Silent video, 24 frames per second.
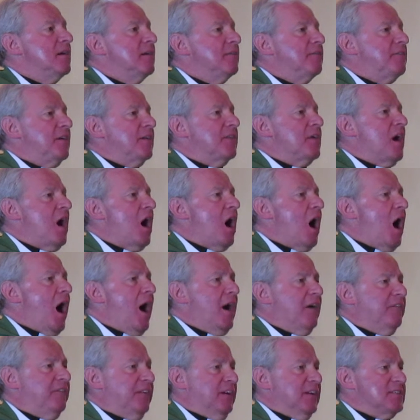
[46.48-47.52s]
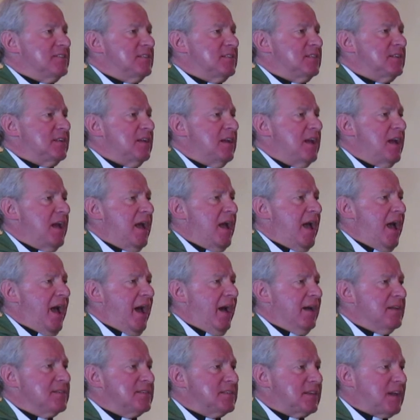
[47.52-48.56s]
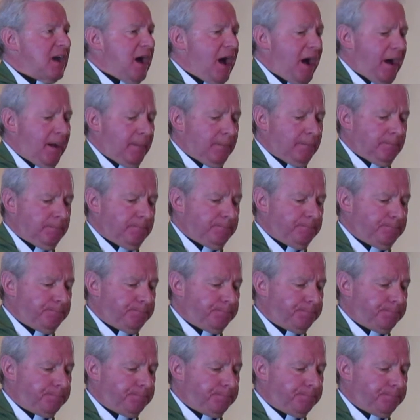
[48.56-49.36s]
for the harvest has come."